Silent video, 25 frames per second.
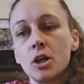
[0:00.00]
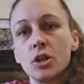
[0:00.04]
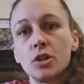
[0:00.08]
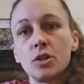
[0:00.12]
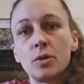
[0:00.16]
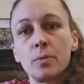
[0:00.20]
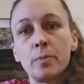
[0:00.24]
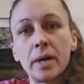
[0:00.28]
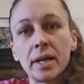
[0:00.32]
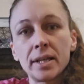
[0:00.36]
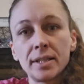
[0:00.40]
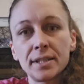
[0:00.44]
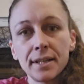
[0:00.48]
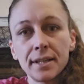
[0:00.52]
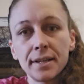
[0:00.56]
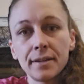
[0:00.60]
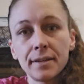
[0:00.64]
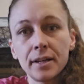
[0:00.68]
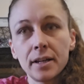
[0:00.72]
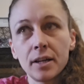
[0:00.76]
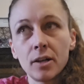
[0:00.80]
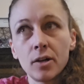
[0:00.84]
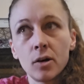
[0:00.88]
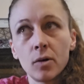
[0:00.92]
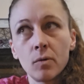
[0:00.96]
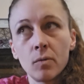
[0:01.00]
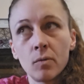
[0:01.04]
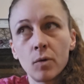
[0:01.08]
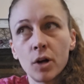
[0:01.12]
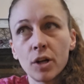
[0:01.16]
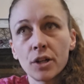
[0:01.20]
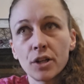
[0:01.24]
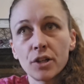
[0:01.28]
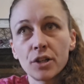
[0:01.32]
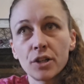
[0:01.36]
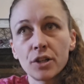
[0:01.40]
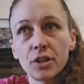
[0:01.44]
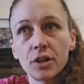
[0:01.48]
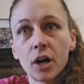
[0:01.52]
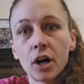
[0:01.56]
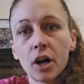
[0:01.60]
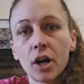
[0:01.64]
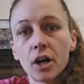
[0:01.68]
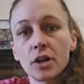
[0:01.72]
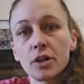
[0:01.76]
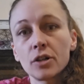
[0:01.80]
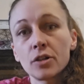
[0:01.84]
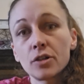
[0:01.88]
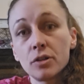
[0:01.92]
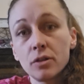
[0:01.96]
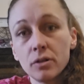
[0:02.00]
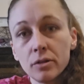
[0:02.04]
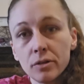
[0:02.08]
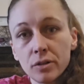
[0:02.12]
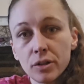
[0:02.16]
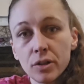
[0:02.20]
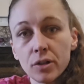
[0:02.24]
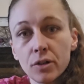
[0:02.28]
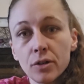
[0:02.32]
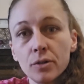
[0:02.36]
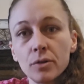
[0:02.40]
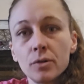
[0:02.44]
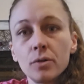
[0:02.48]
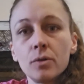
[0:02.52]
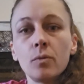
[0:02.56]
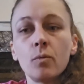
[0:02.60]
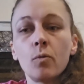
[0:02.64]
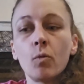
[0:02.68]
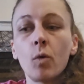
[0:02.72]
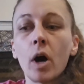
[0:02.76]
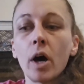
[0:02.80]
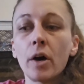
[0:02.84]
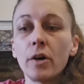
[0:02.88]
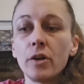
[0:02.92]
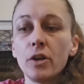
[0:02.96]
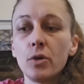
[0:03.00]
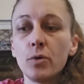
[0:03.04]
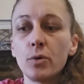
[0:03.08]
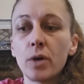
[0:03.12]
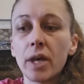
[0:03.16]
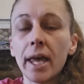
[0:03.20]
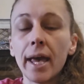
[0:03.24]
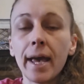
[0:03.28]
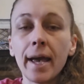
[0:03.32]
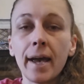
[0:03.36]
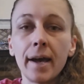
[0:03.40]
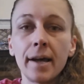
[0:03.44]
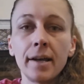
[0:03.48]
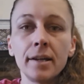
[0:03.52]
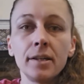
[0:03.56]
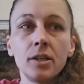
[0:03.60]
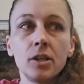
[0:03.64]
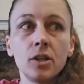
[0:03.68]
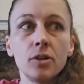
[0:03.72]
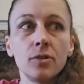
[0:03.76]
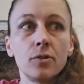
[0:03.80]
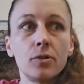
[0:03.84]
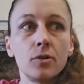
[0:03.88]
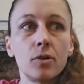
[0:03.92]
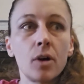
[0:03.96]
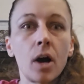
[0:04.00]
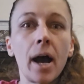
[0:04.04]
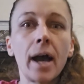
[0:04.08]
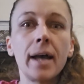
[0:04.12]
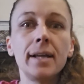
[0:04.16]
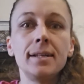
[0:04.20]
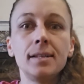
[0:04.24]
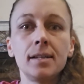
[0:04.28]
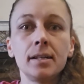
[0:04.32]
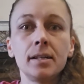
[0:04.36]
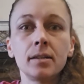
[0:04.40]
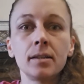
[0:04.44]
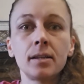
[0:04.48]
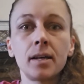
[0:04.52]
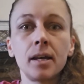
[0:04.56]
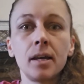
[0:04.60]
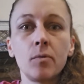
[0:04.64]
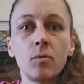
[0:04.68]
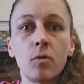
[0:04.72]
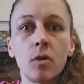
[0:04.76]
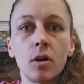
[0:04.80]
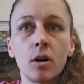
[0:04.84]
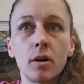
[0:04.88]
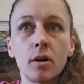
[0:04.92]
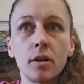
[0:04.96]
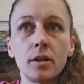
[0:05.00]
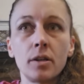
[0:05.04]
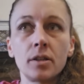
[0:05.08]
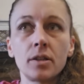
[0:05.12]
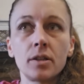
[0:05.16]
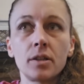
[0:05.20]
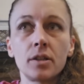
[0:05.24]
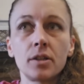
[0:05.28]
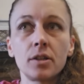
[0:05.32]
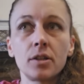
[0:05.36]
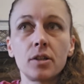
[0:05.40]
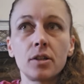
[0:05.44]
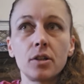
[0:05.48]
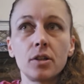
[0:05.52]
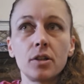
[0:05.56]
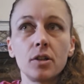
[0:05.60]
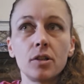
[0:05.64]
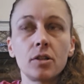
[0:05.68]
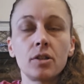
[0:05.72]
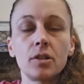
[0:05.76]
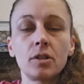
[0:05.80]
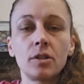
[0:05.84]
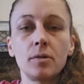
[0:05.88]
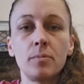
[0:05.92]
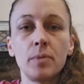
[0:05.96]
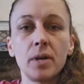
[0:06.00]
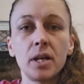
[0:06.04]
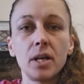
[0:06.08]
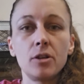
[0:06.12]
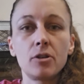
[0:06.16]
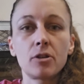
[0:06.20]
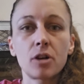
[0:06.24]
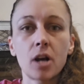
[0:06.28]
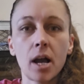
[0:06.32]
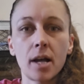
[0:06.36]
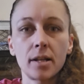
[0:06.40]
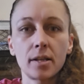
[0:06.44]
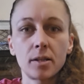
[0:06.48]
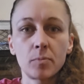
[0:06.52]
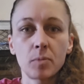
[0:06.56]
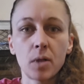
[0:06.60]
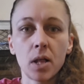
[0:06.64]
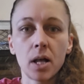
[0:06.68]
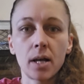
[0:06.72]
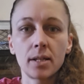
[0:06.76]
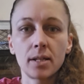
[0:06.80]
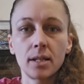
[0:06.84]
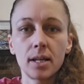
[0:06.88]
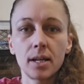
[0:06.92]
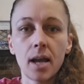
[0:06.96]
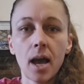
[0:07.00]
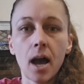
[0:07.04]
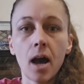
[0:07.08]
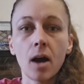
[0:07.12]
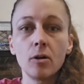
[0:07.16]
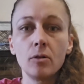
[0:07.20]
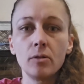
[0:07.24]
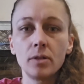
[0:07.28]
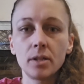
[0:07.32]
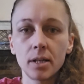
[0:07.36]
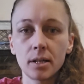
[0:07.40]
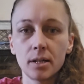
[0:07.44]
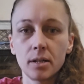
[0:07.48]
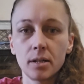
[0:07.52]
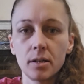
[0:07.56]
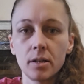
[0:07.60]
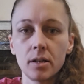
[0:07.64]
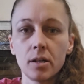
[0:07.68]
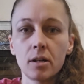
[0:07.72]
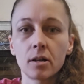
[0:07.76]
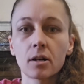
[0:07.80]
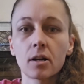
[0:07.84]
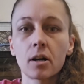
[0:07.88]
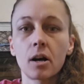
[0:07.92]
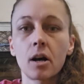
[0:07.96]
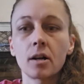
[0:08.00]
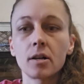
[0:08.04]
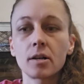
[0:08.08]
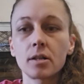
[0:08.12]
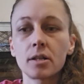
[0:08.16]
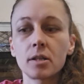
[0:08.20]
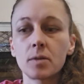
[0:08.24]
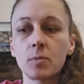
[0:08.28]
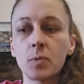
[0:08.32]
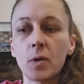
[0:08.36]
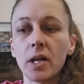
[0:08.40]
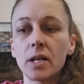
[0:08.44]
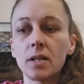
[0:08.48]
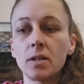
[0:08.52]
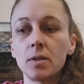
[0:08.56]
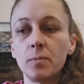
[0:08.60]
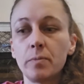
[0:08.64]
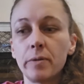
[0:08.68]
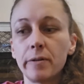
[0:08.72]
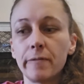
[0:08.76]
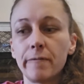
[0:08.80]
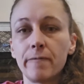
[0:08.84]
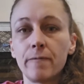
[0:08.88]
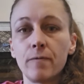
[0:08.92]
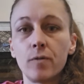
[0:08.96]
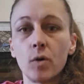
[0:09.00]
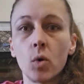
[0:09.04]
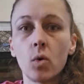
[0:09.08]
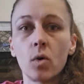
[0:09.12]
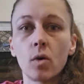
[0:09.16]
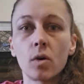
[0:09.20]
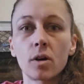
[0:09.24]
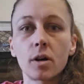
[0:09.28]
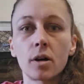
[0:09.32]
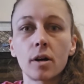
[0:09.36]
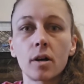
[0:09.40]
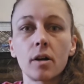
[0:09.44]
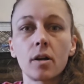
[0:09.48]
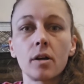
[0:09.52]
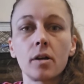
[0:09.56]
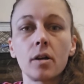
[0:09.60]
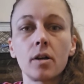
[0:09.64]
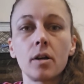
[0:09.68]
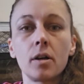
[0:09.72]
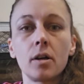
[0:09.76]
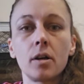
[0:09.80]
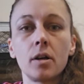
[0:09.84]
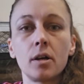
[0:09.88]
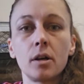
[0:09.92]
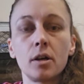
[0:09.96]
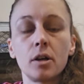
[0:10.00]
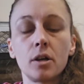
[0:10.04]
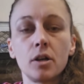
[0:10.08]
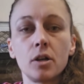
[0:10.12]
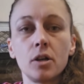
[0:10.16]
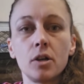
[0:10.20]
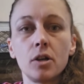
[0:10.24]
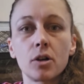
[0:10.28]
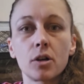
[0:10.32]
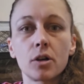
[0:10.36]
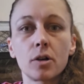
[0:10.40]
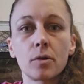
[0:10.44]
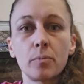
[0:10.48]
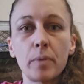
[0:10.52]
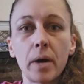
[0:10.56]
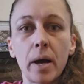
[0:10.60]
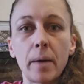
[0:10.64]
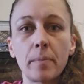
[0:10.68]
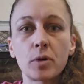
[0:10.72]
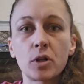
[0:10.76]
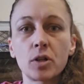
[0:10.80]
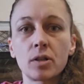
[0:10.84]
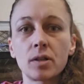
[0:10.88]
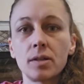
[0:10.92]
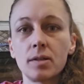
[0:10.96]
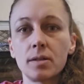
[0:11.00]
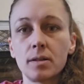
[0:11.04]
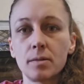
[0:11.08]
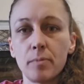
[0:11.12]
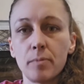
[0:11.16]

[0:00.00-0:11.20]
So basically, you don't want to start too soon. While you can, you ideally want to be transplanted out into your garden space before your peppers and